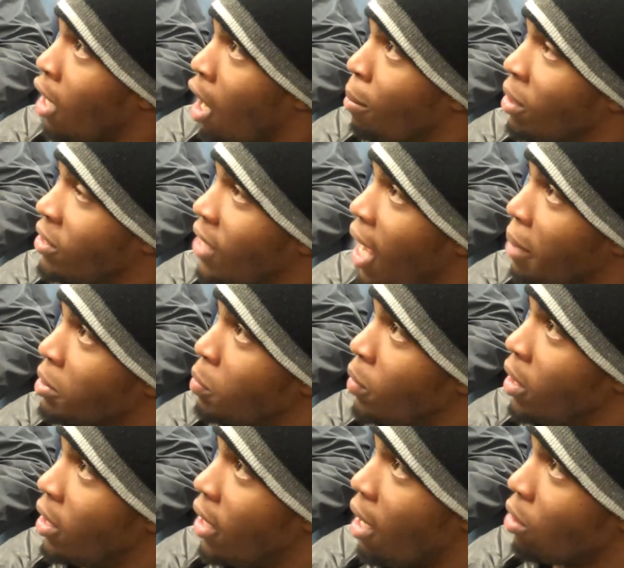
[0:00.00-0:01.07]
I'm at top
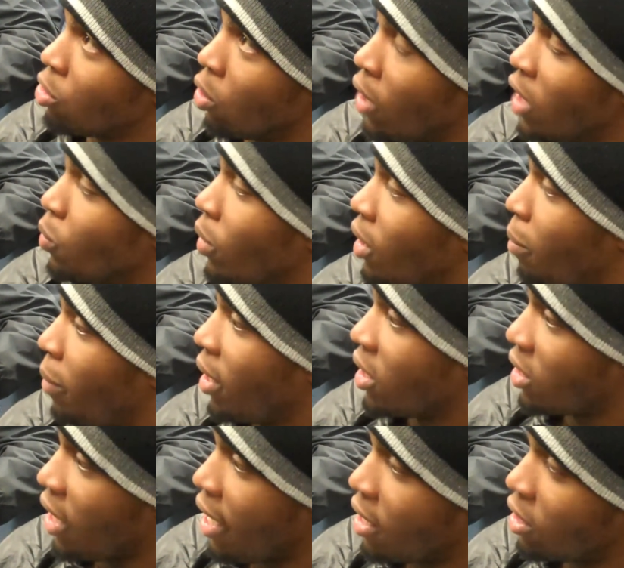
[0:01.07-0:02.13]
speed now, so that's one of the
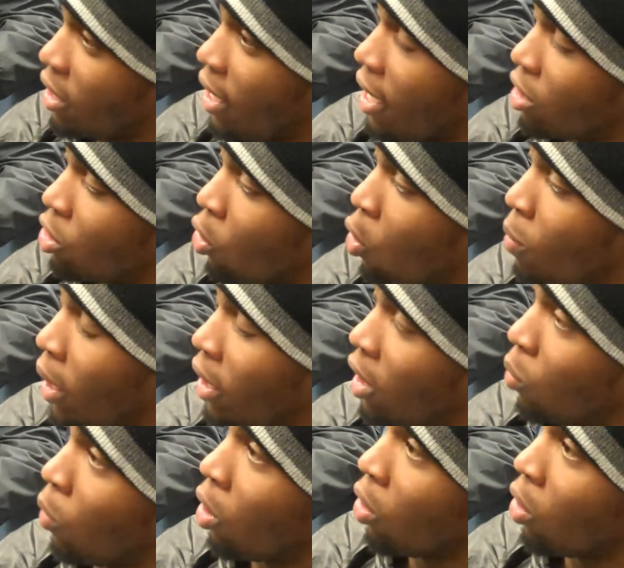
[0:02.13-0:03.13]
biggest things he had told me I need to work